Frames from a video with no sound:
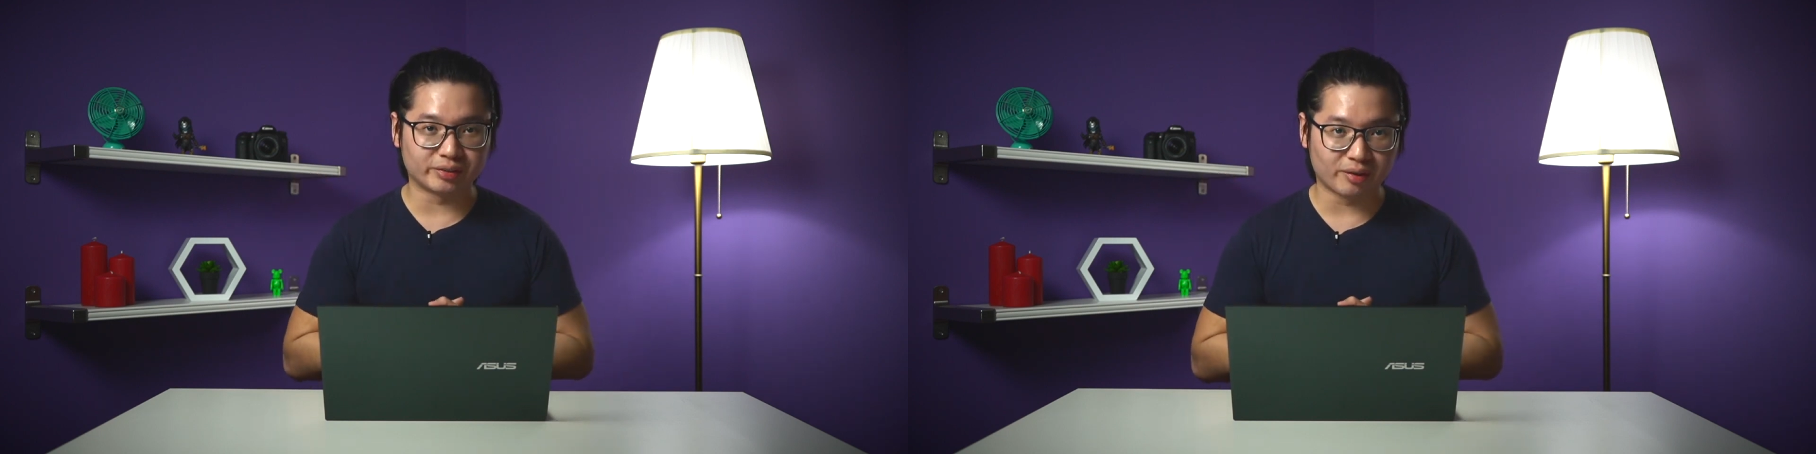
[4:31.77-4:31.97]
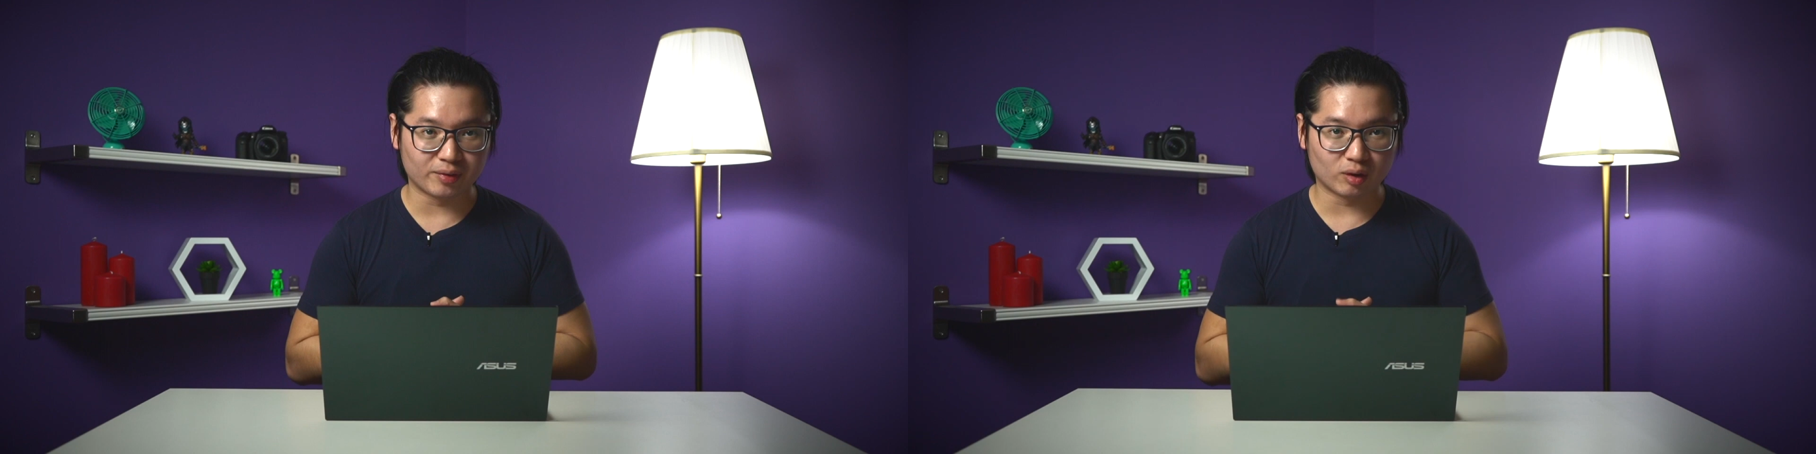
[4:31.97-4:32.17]

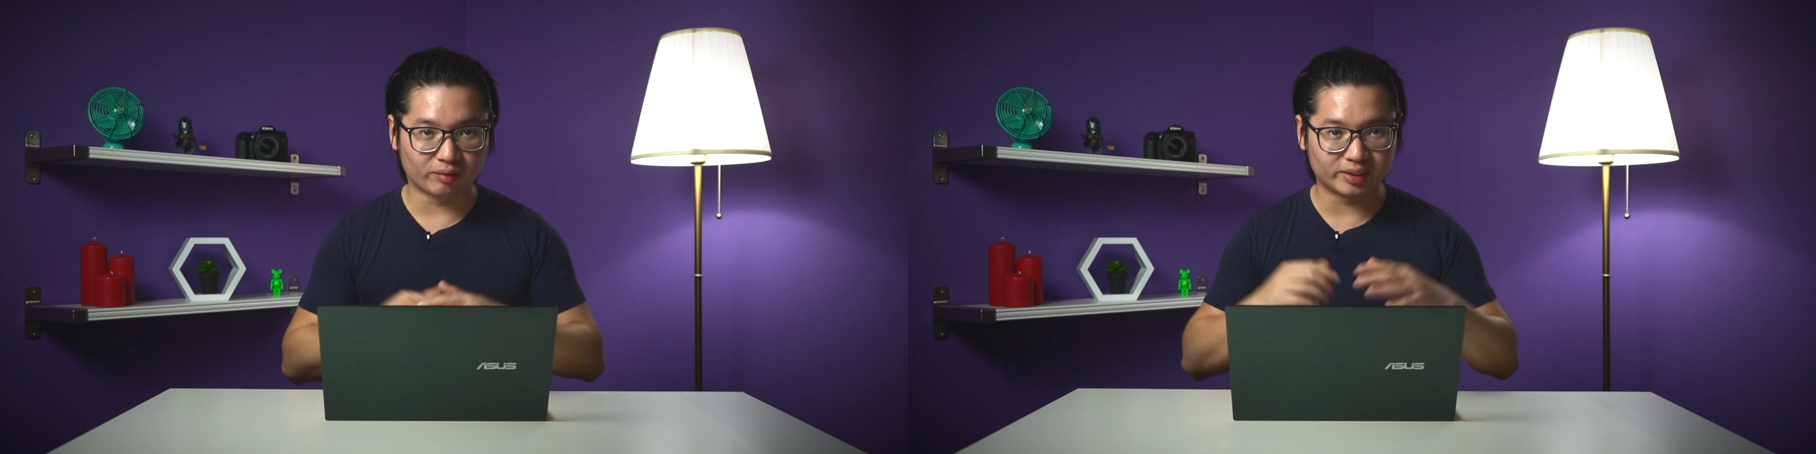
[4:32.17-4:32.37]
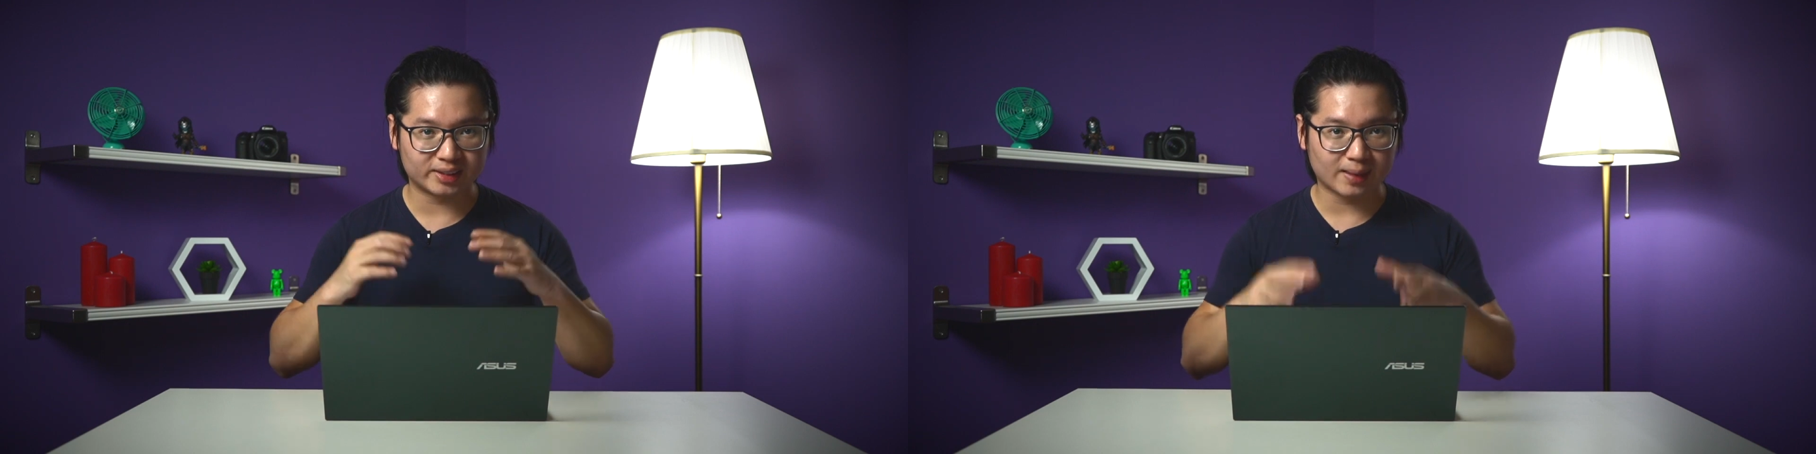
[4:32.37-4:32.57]
review
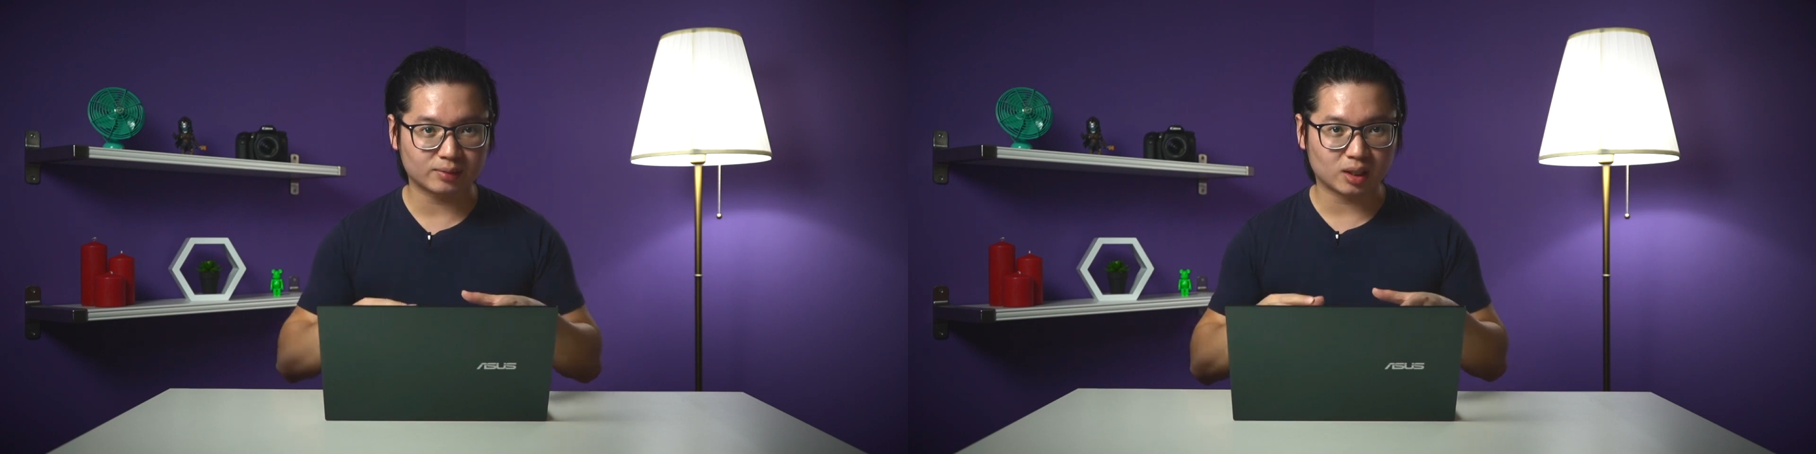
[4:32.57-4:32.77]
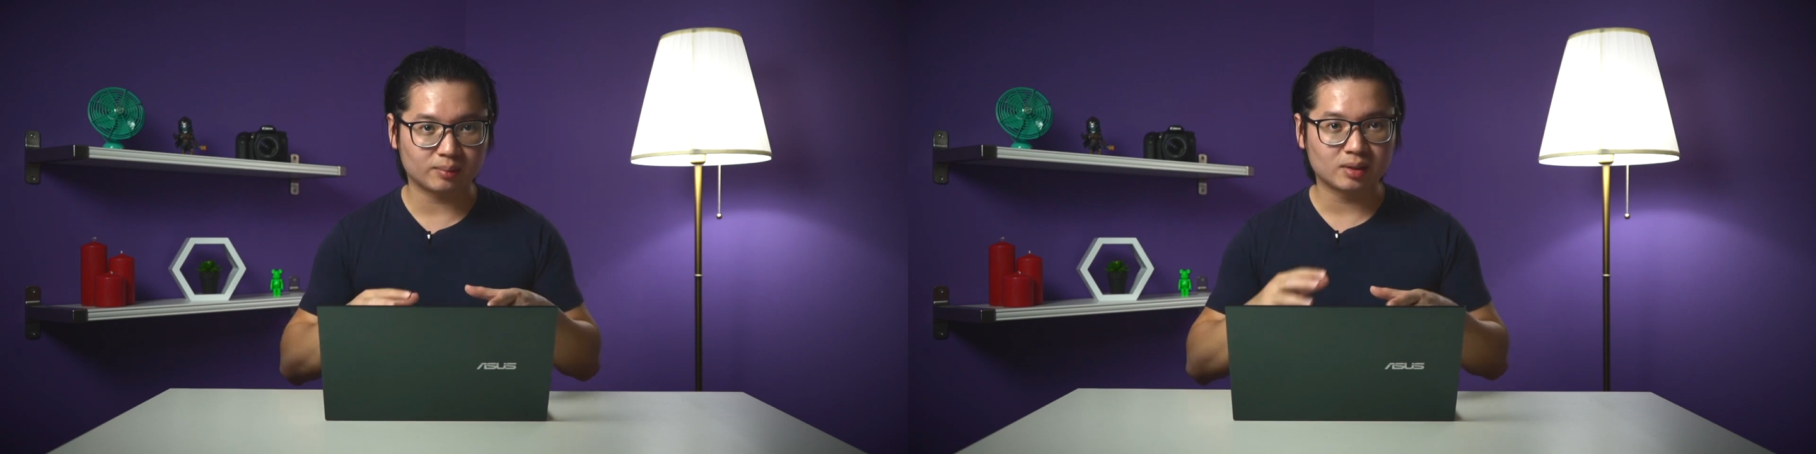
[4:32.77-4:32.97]
of this
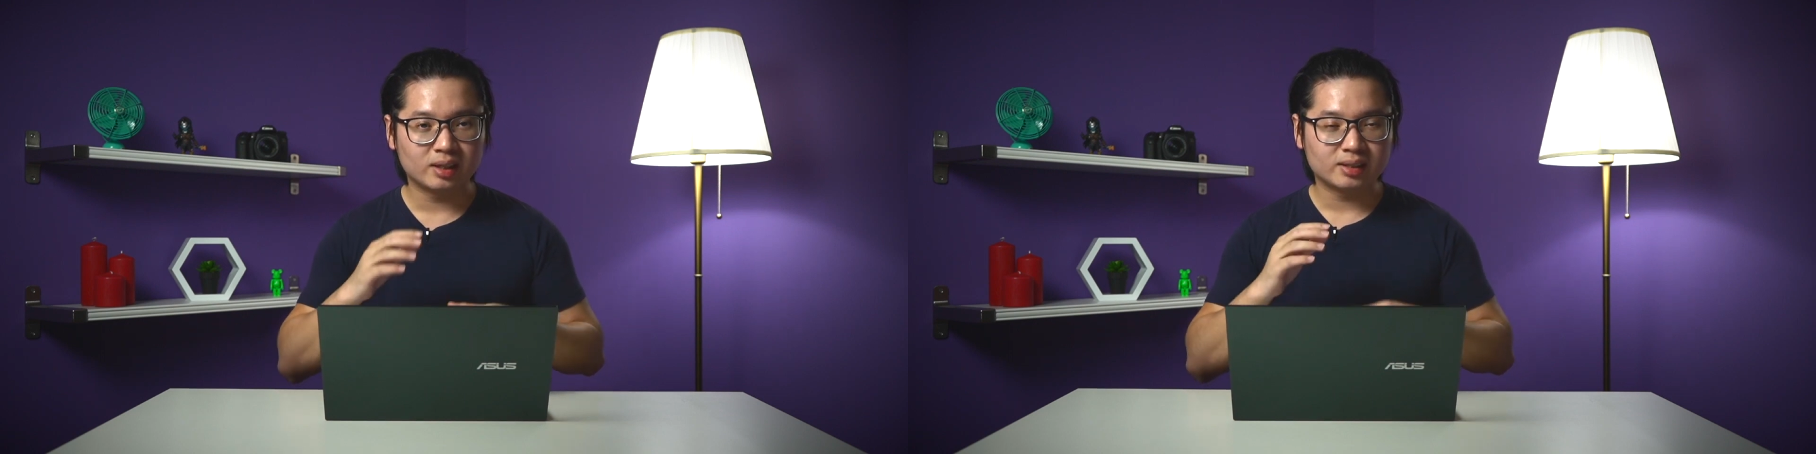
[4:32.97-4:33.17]
laptop,